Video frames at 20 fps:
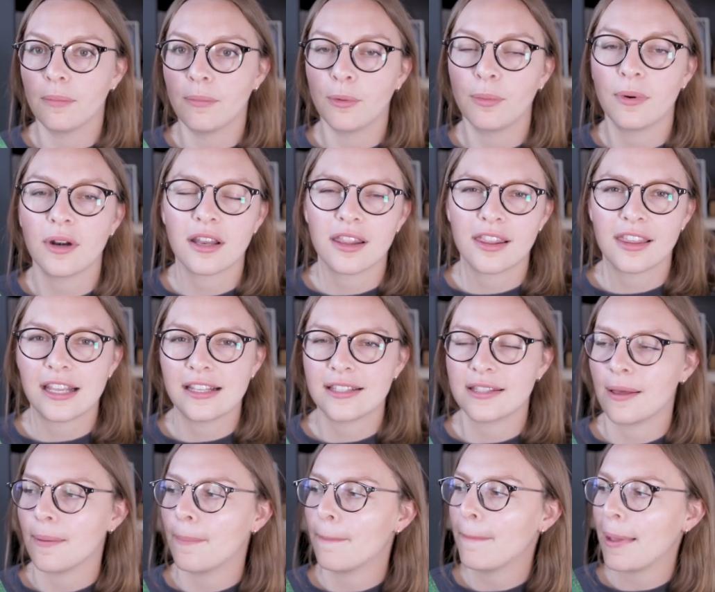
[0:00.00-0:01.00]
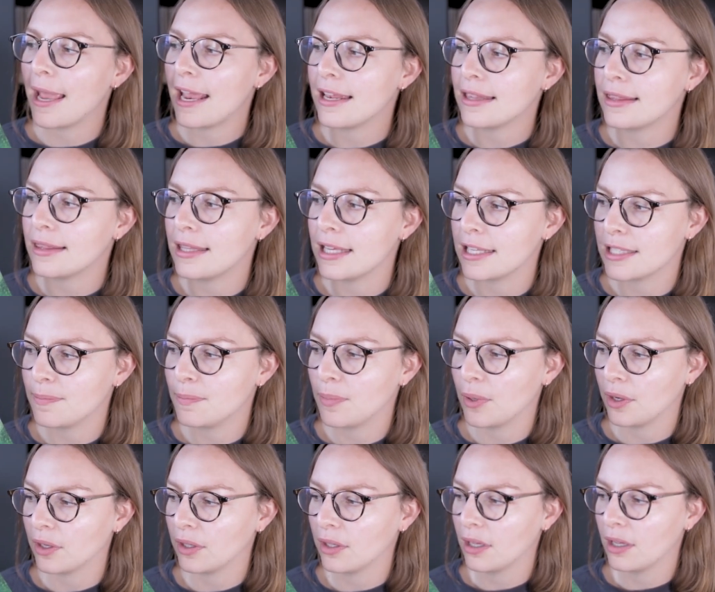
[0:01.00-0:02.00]
But one of the things that made this
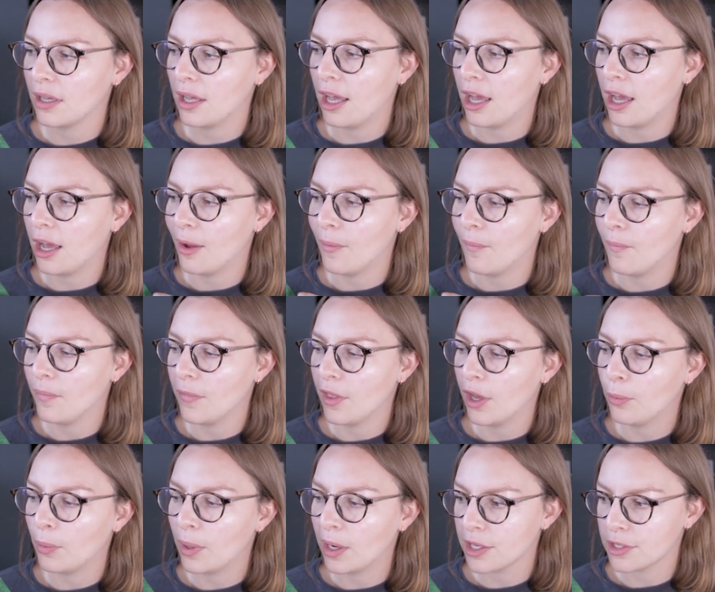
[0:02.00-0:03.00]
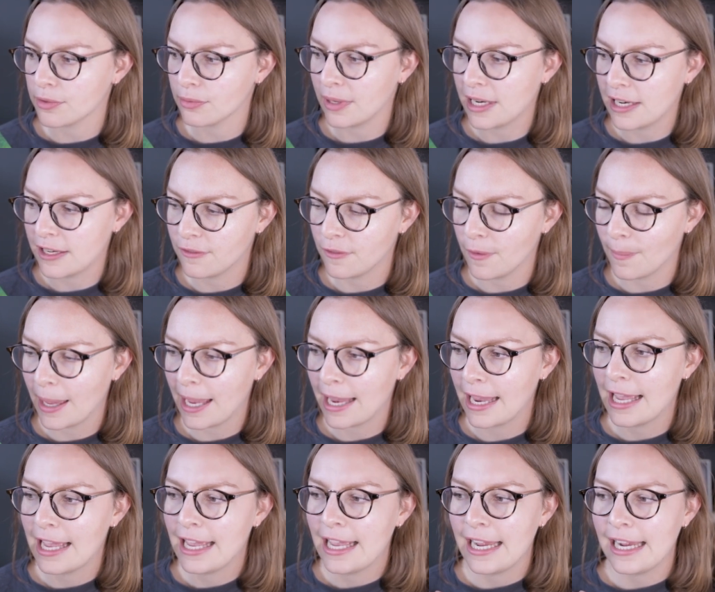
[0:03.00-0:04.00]
book a worse read for
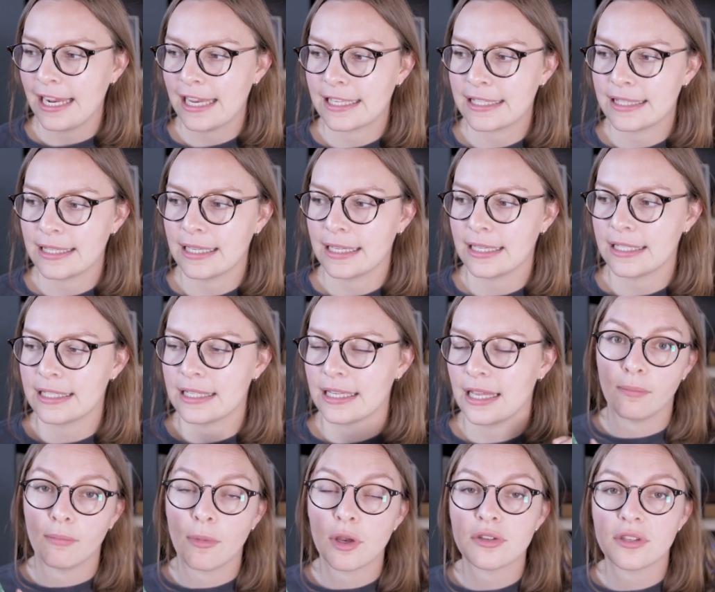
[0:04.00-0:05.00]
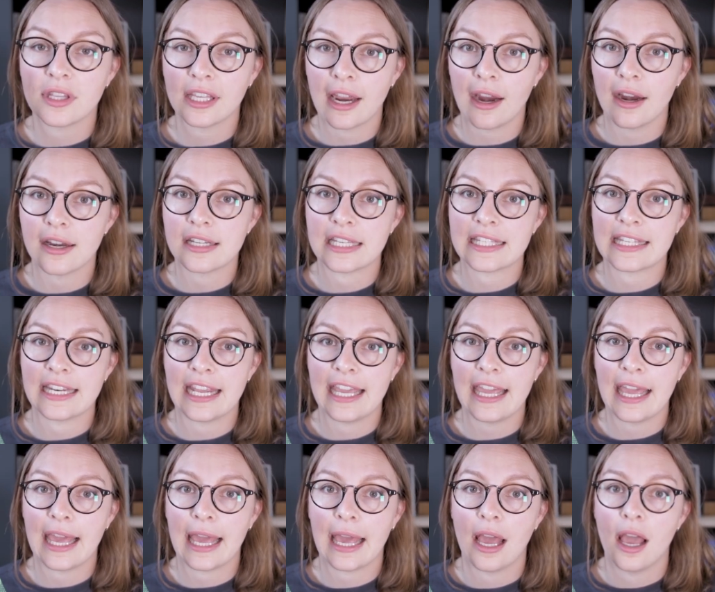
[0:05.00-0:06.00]
me is that most of the characters in
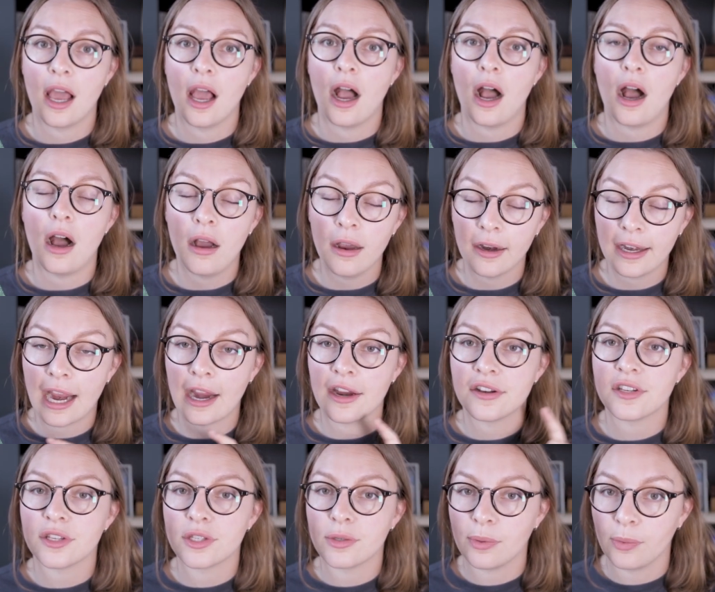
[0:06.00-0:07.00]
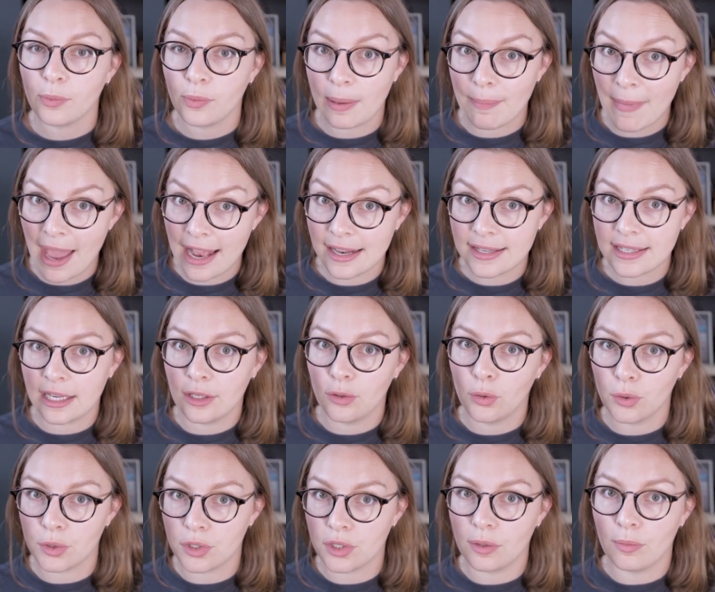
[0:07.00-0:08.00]
here are characters that we met in
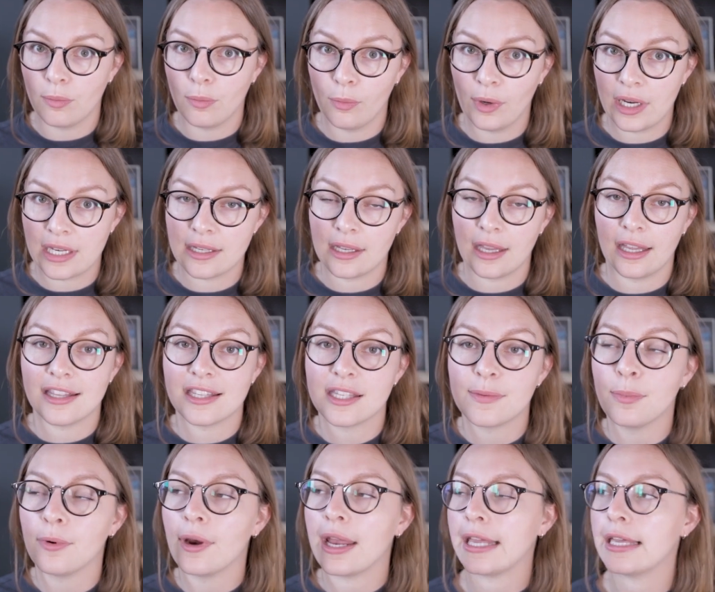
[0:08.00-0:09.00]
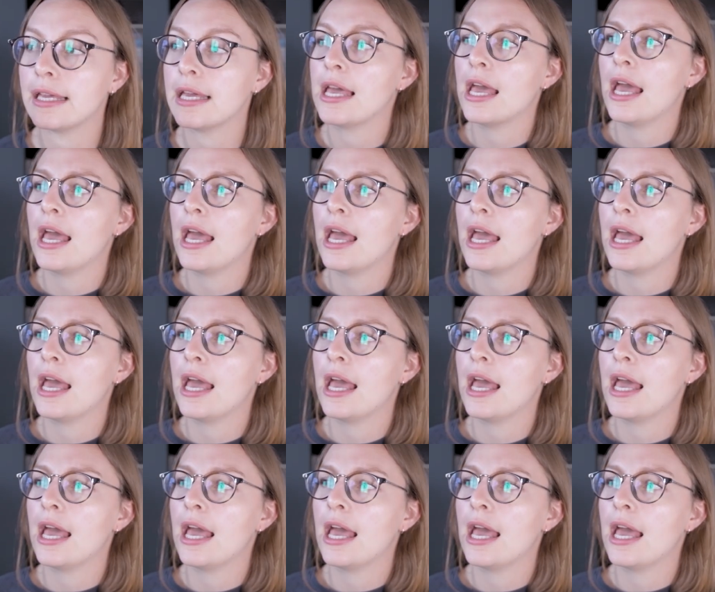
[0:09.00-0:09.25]
autumn, winter, and spring.